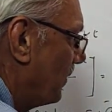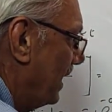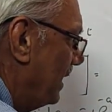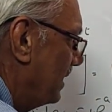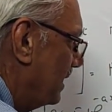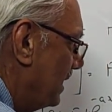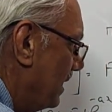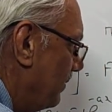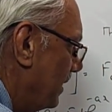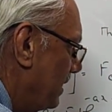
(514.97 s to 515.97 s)
finding the
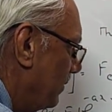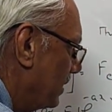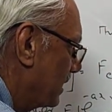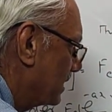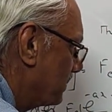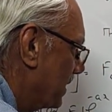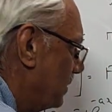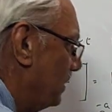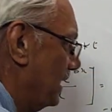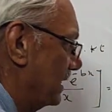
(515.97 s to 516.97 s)
derivative with
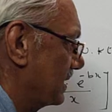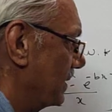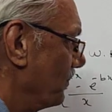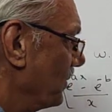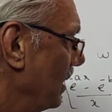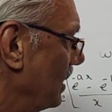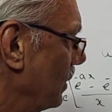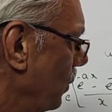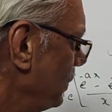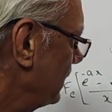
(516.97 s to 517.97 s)
respect to s.
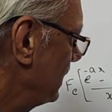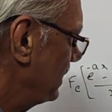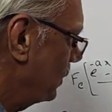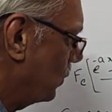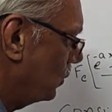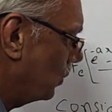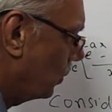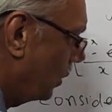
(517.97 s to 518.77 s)
Now this is equal to